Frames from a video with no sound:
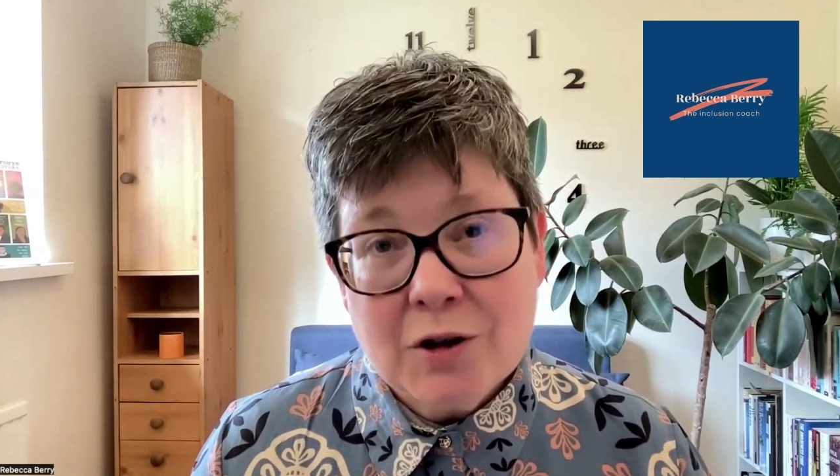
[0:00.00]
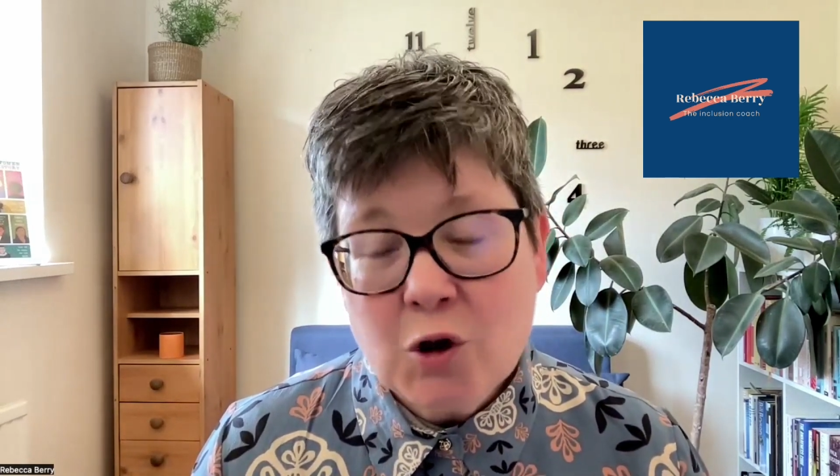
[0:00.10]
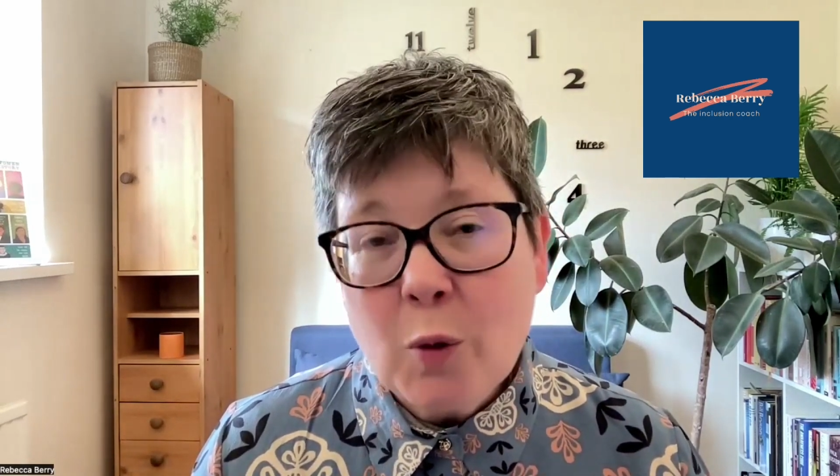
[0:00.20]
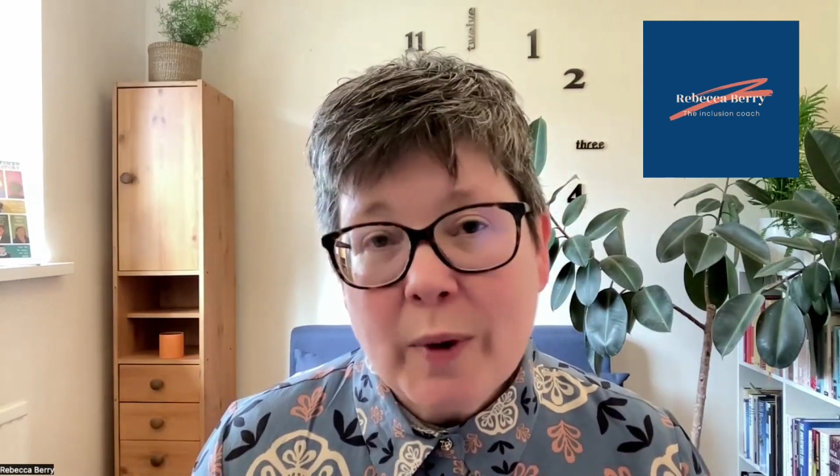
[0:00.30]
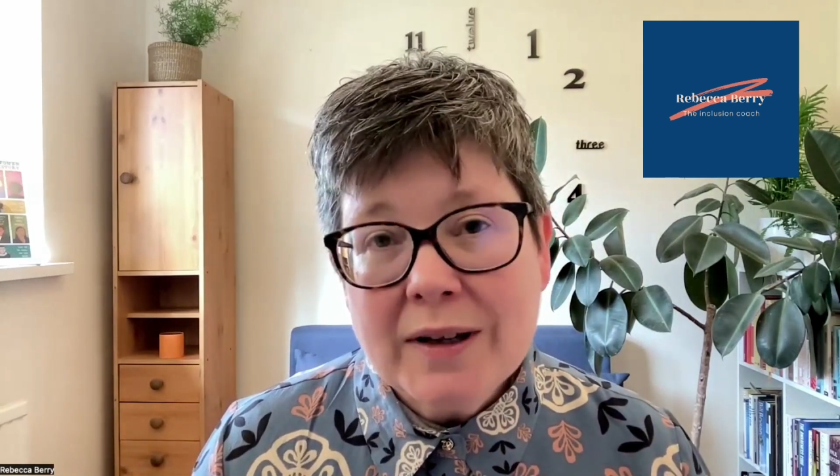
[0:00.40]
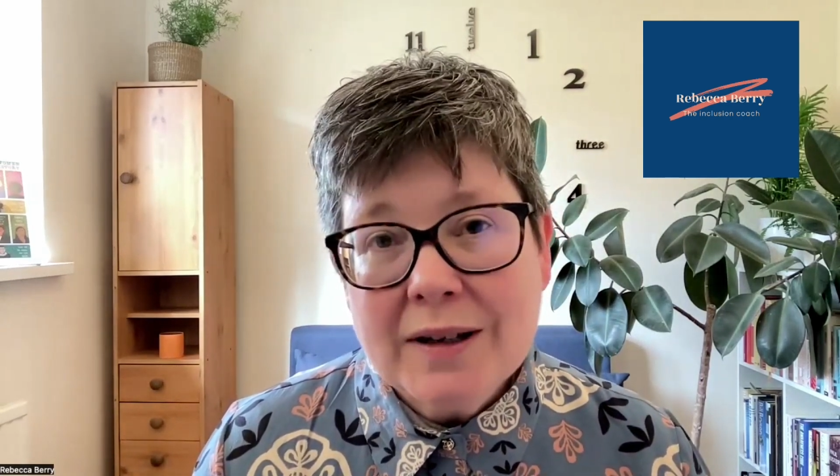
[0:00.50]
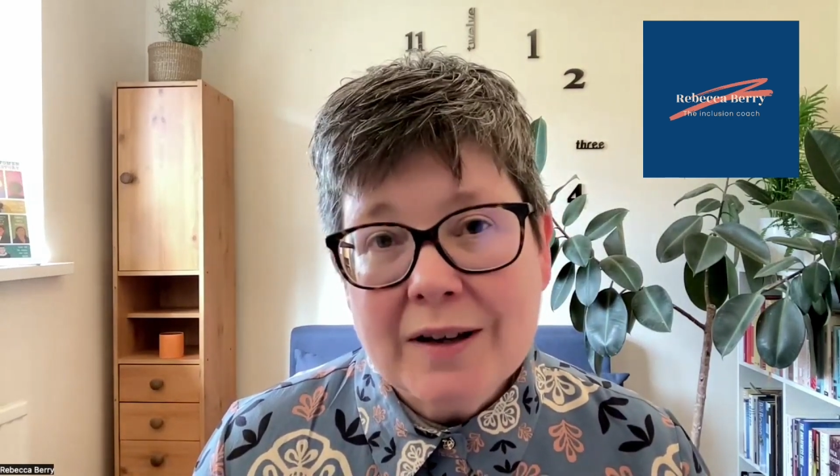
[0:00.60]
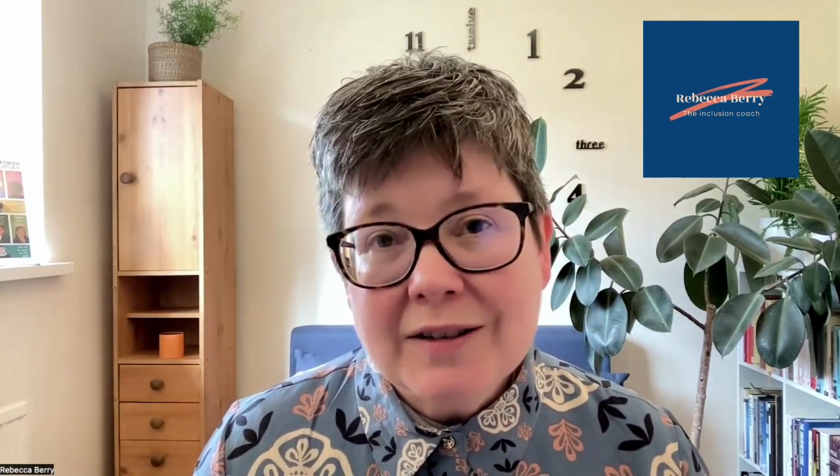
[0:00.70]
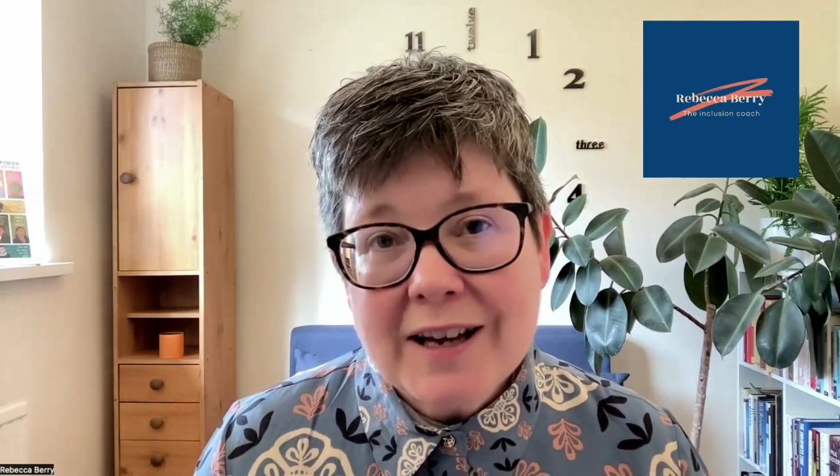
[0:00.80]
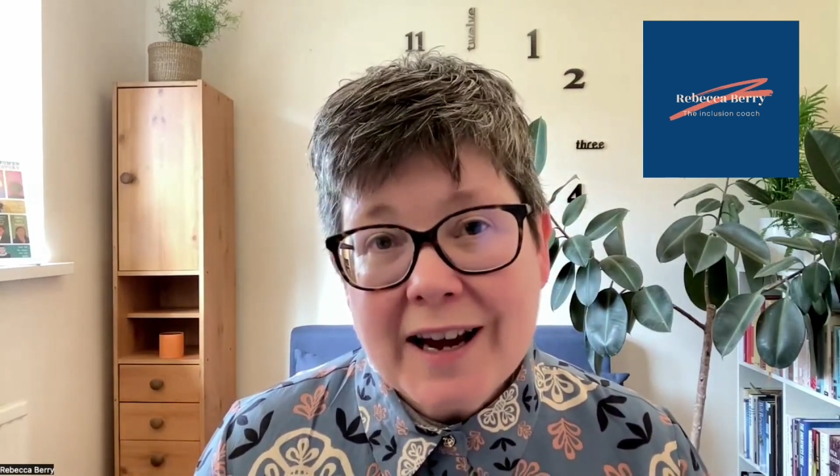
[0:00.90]
to stop
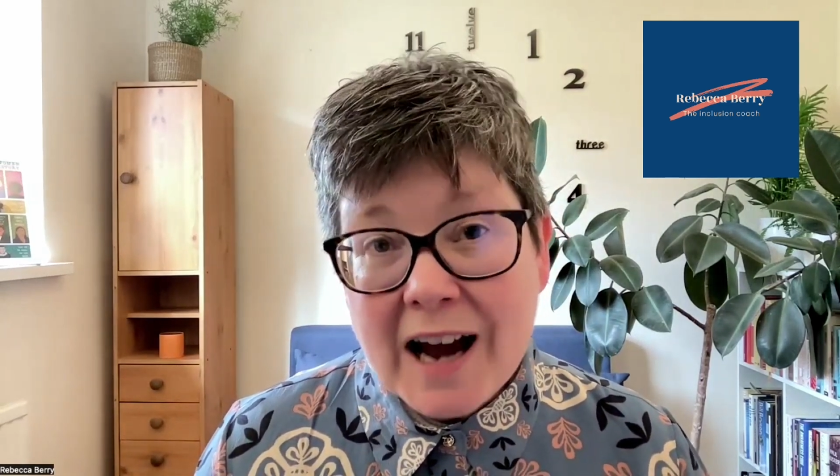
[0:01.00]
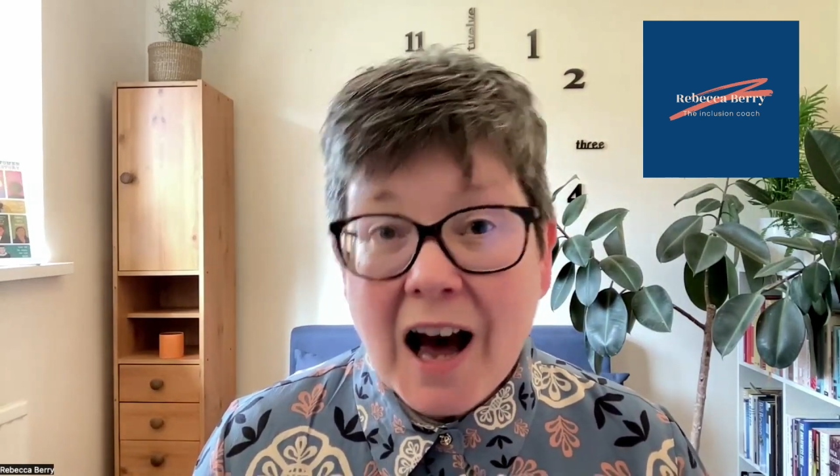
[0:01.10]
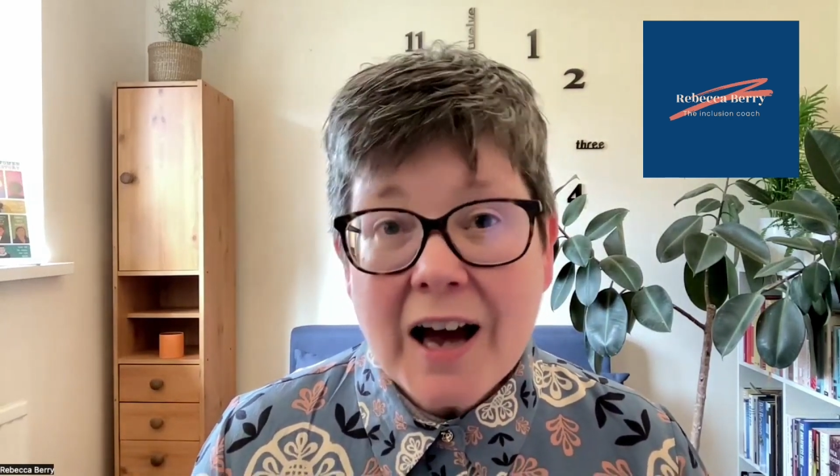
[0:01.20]
myself saying,